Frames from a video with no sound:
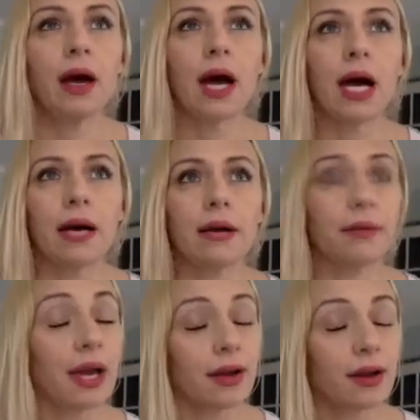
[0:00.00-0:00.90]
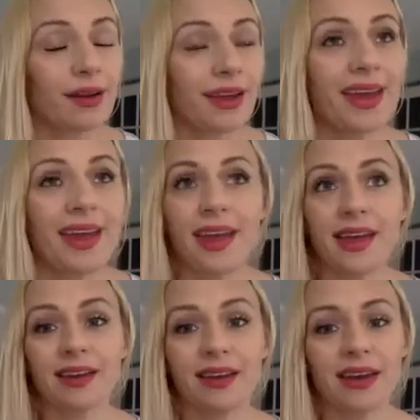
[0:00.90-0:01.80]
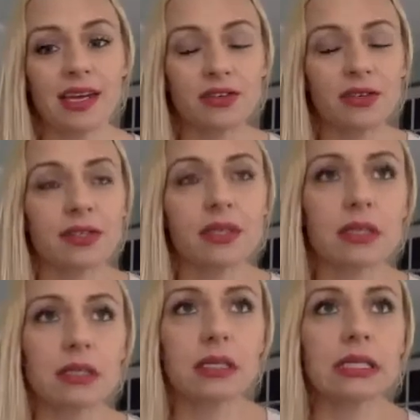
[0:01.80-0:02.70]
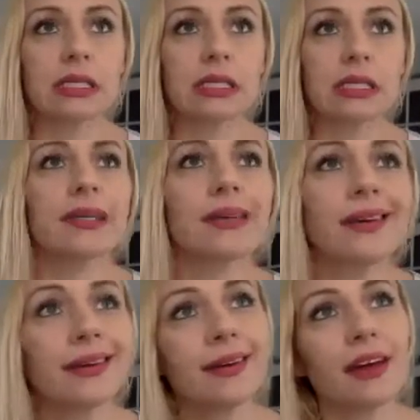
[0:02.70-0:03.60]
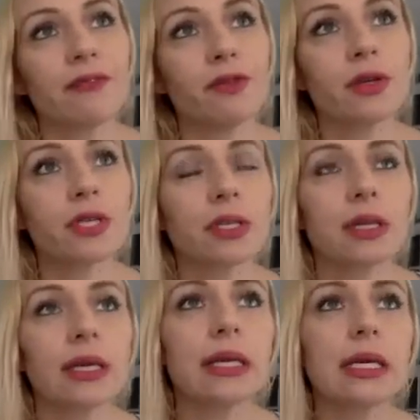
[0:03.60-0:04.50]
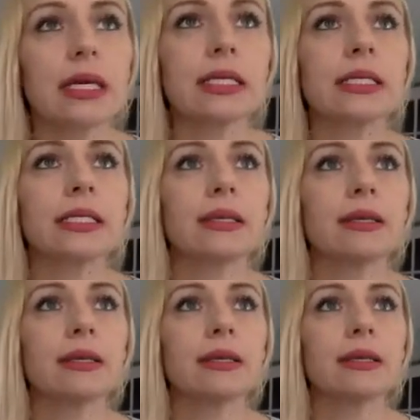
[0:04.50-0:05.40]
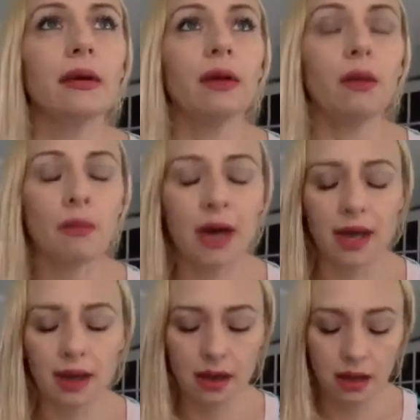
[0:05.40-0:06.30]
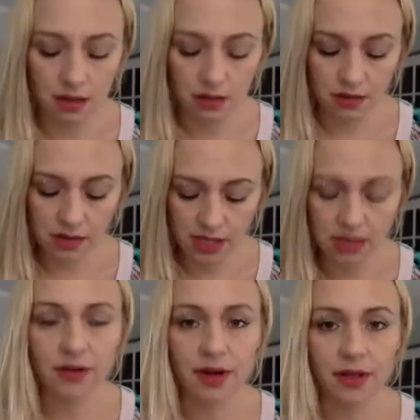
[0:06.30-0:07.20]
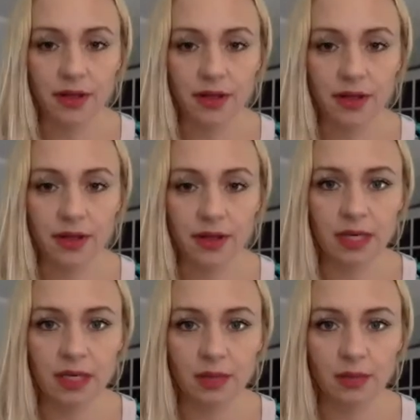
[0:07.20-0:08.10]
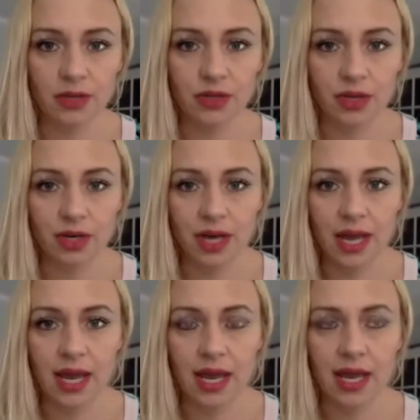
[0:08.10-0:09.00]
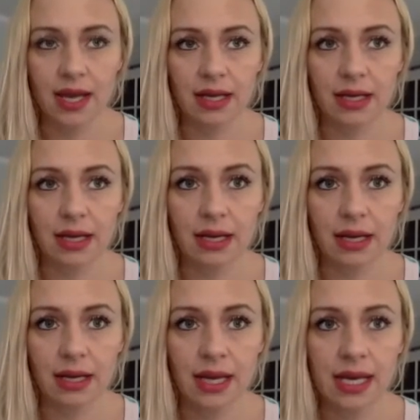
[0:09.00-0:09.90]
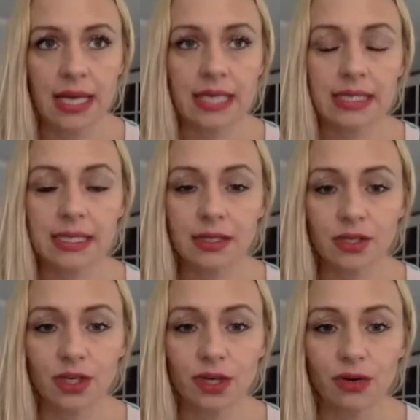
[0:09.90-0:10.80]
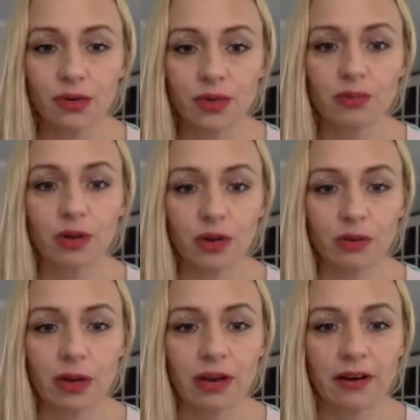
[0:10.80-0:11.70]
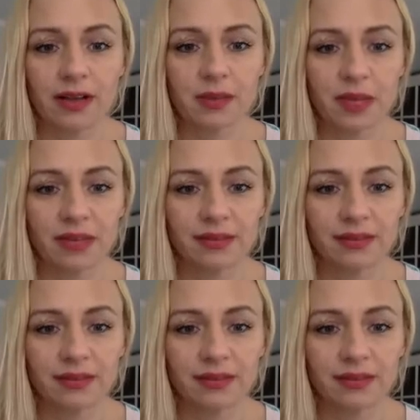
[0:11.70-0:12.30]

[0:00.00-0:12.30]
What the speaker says: Not a, and an interesting statistic, unfortunately, is my son's father grew up to be an abuser, and his sister was murdered by her husband.